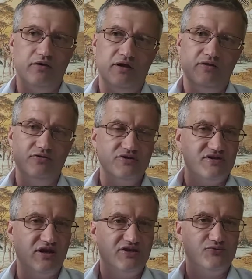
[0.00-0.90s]

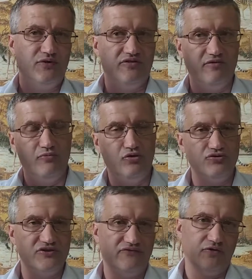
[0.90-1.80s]
alongside with the
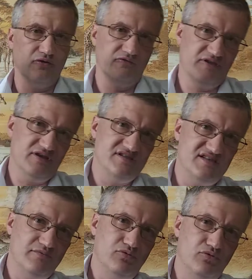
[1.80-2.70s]
motif of the
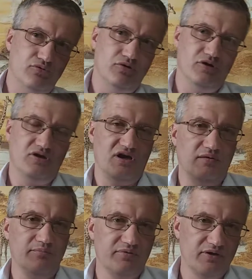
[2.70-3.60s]
zebu
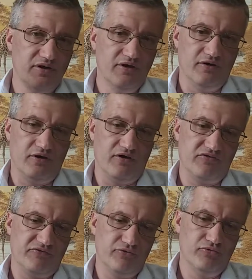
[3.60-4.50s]
hump,
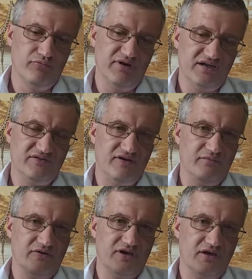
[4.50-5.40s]
through Bactria
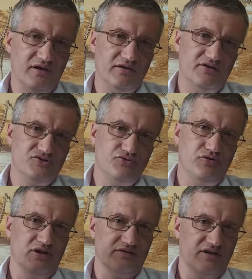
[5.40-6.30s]
margiana to
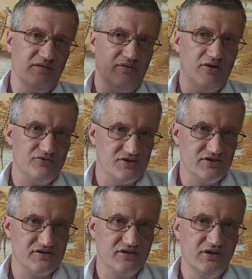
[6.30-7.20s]
Altai
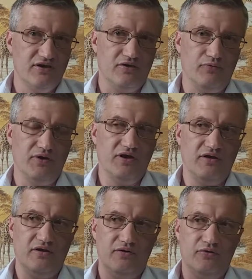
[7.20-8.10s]
mountains,
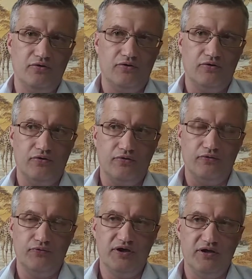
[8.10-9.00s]
where
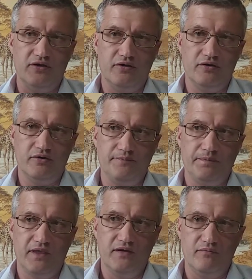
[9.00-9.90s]
we
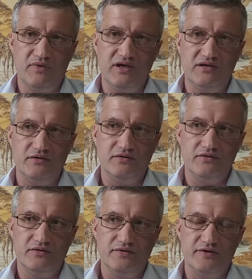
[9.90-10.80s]
may
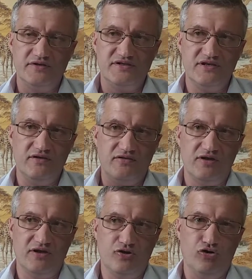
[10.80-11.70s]
see
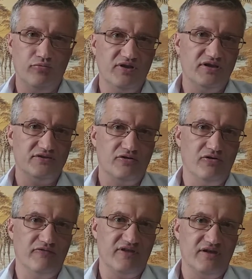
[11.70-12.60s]
the homeland
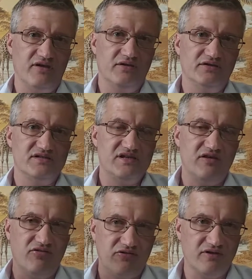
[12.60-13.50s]
of the
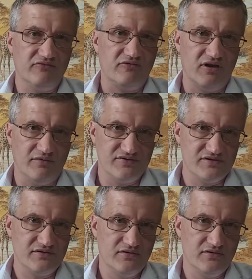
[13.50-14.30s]
Scythian tribes,